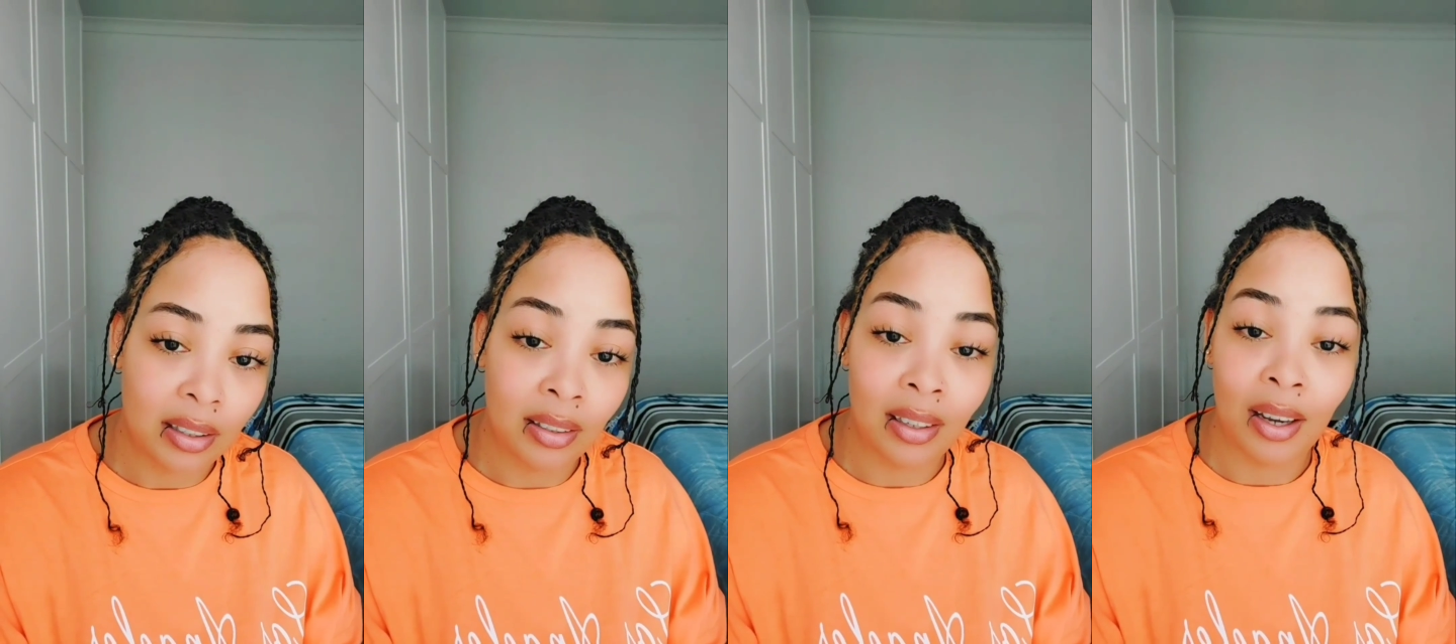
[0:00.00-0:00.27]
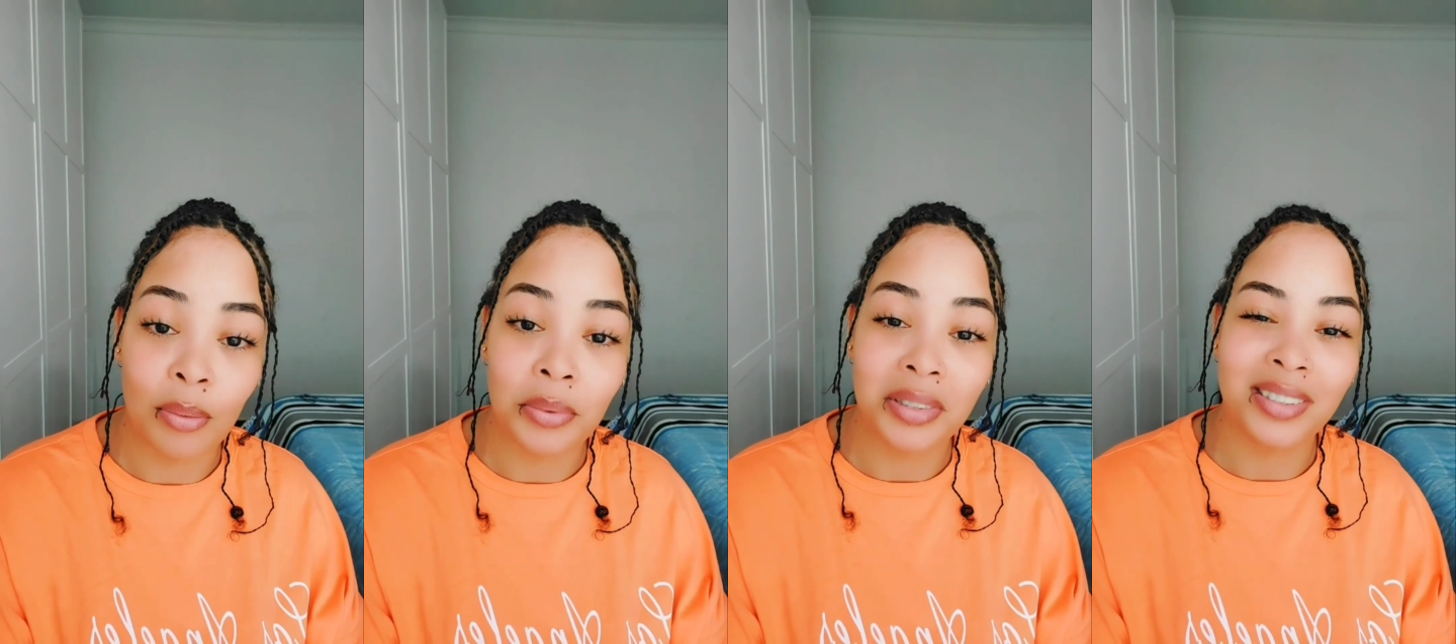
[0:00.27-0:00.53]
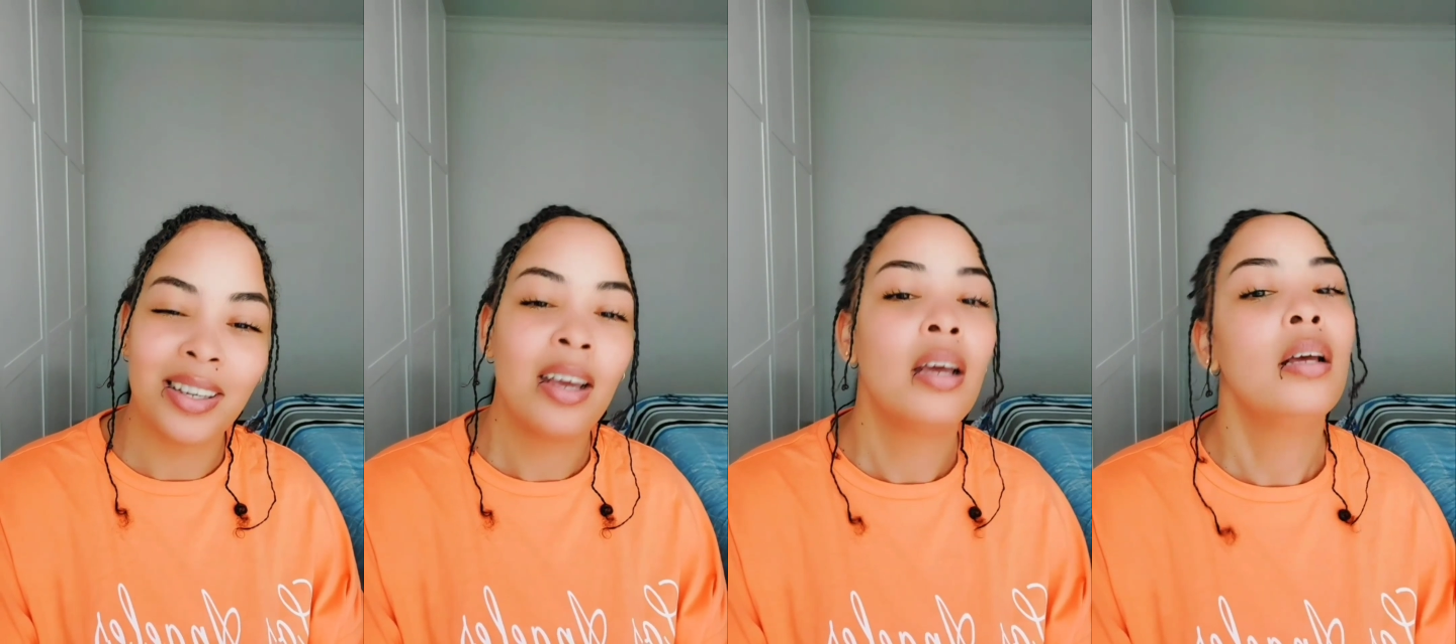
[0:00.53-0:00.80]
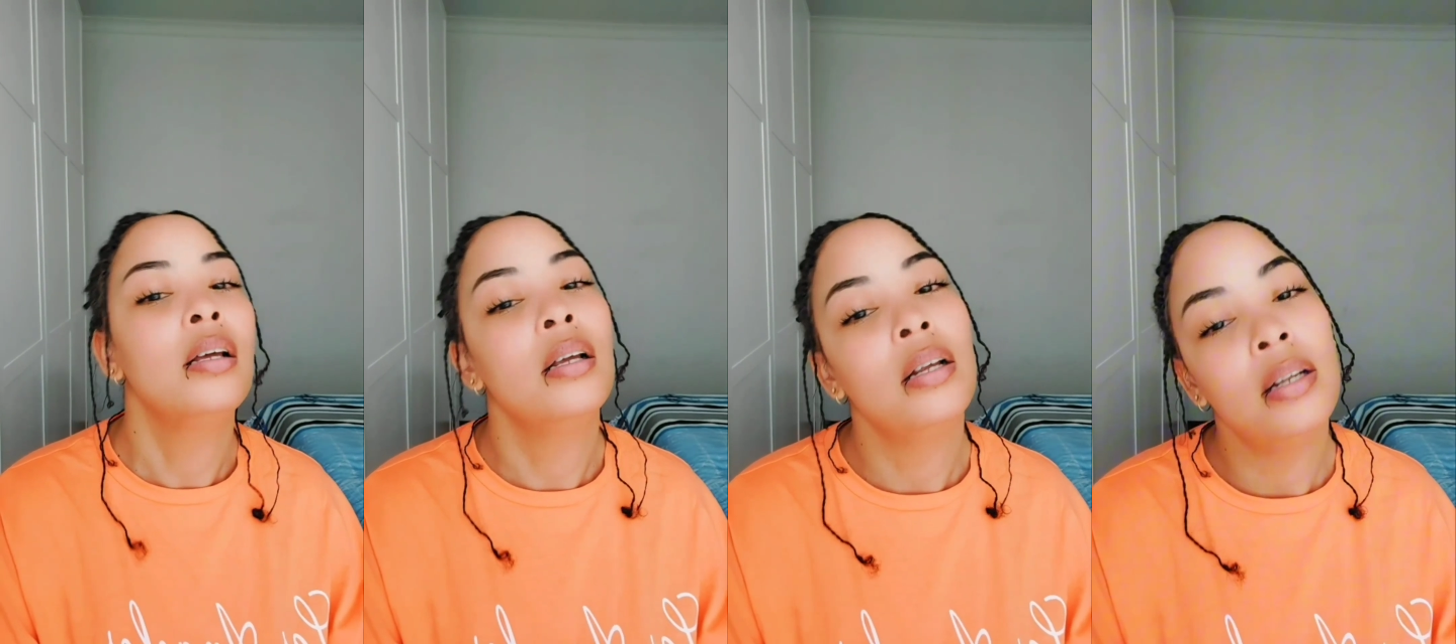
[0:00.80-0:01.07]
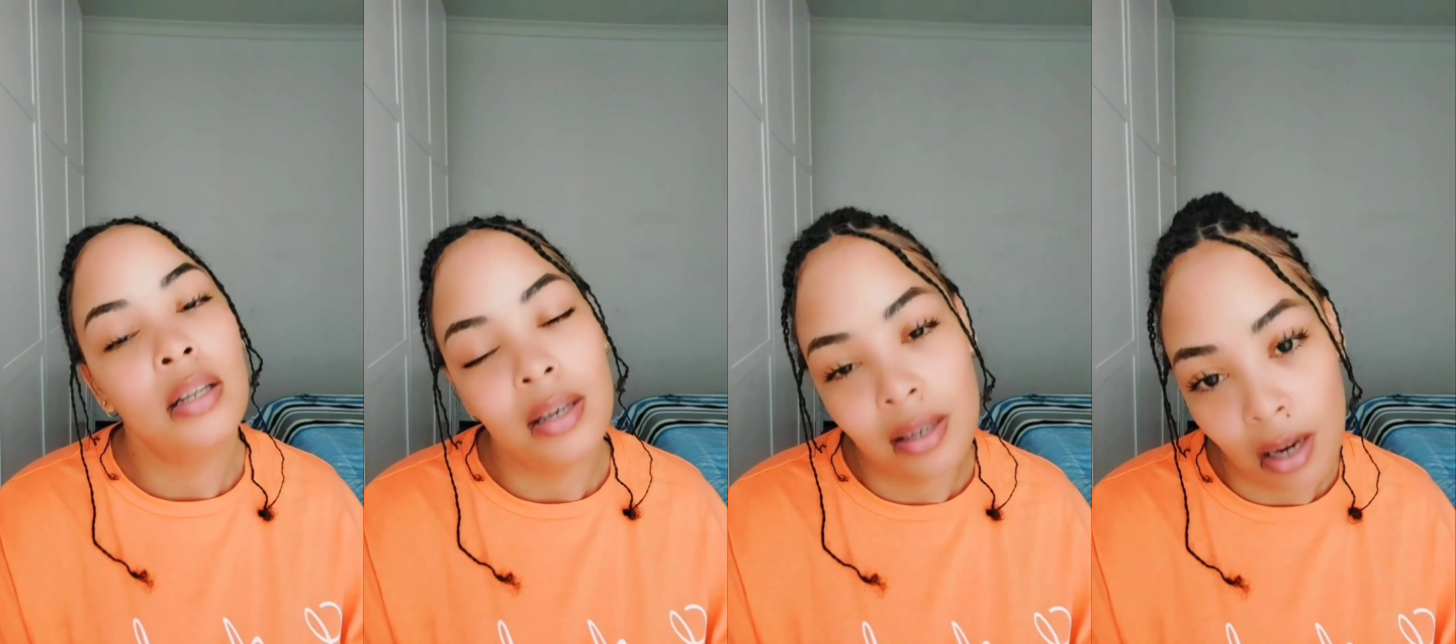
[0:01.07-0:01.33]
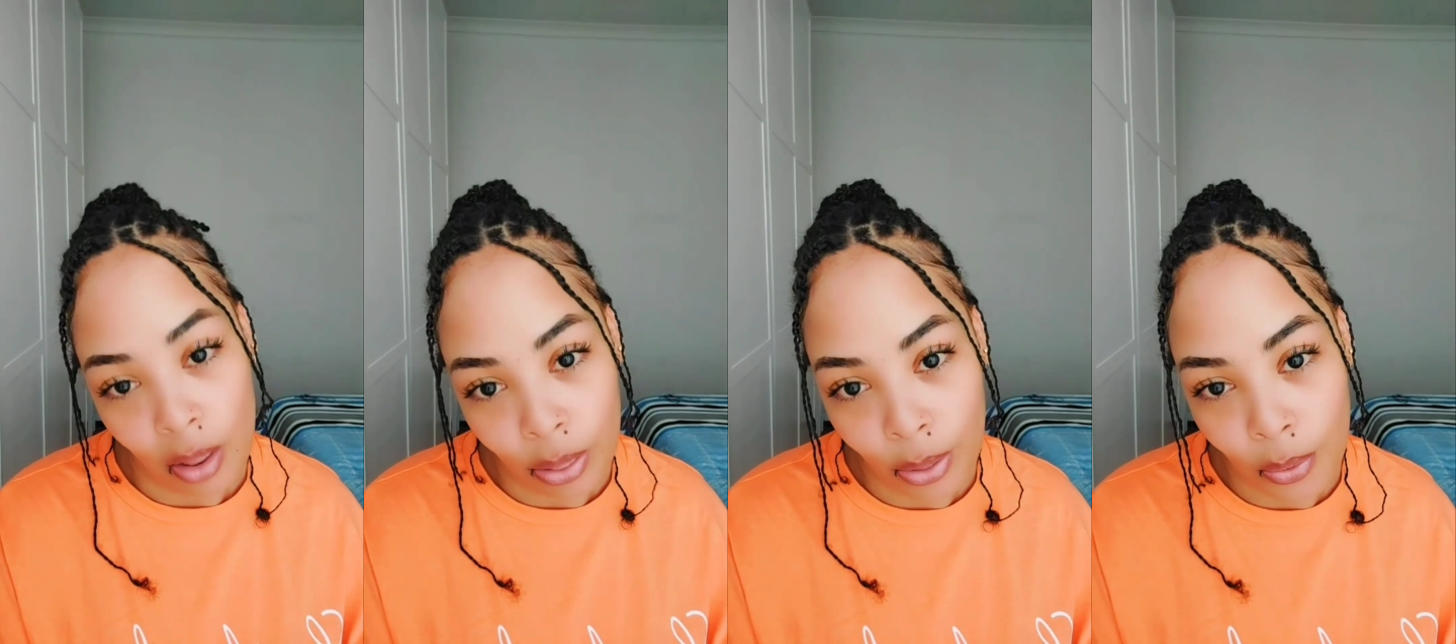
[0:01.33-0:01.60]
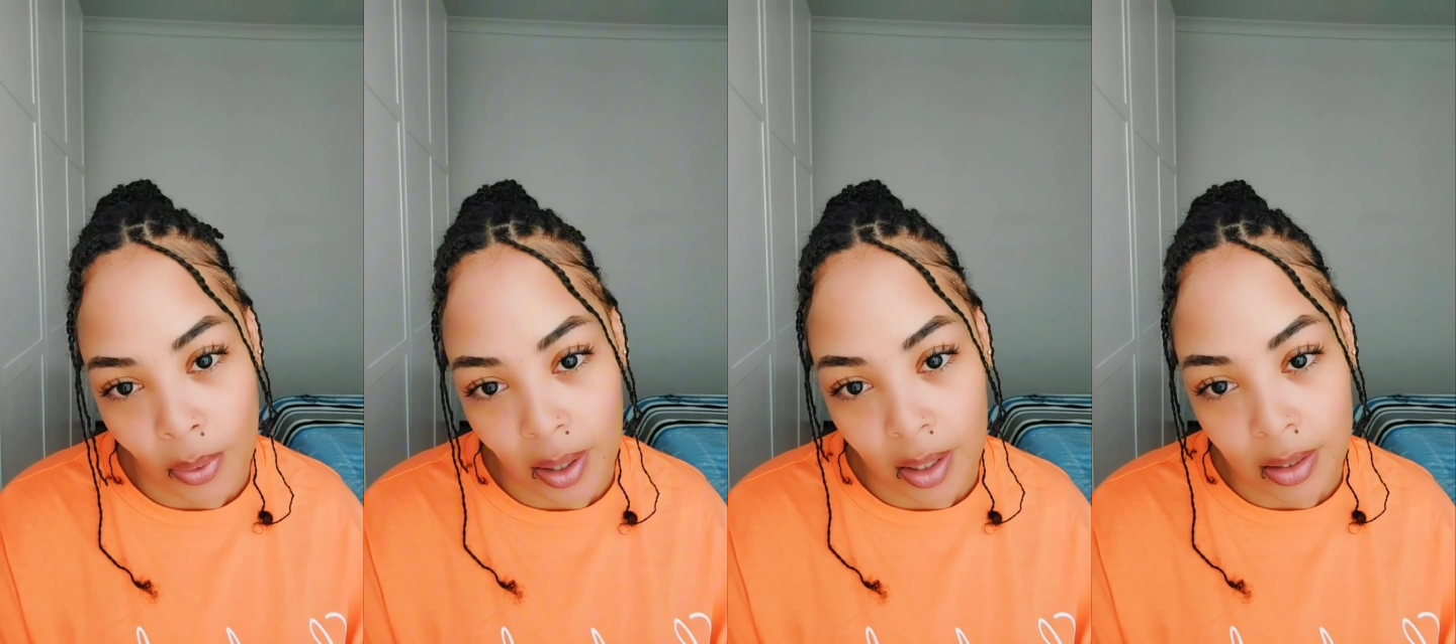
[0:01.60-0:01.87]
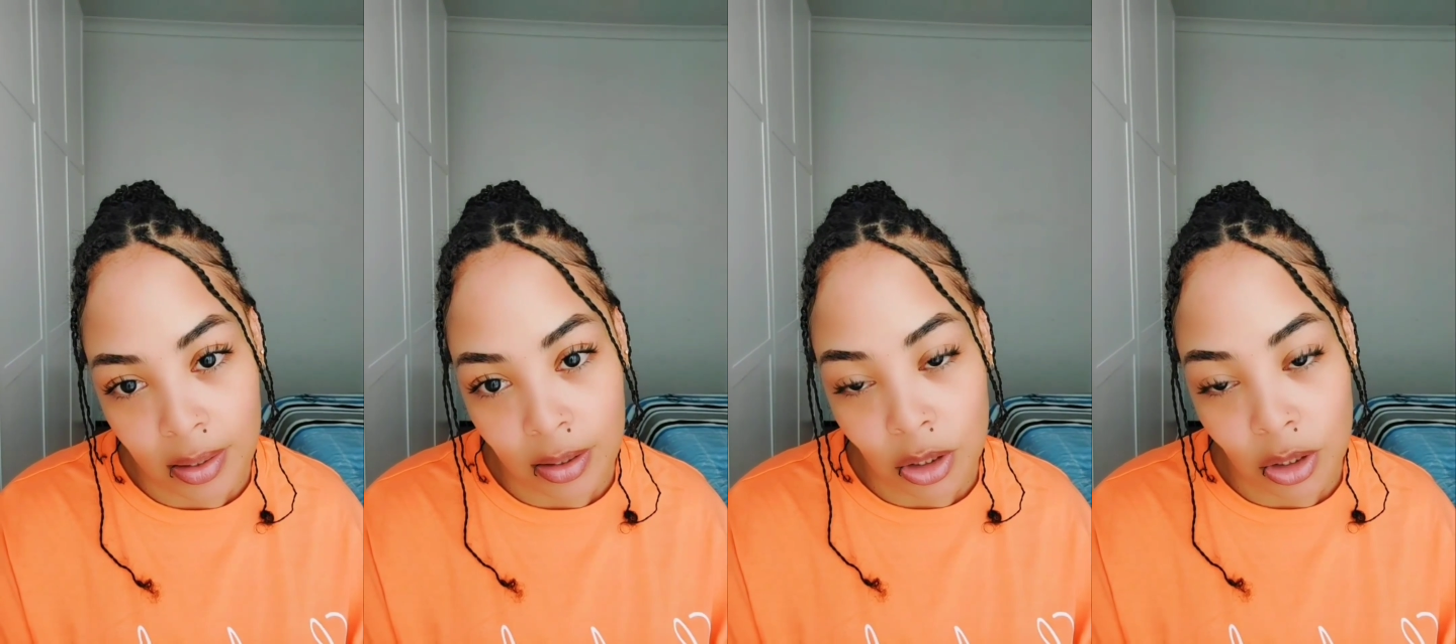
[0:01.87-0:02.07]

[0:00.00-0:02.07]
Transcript: and I was none the wiser.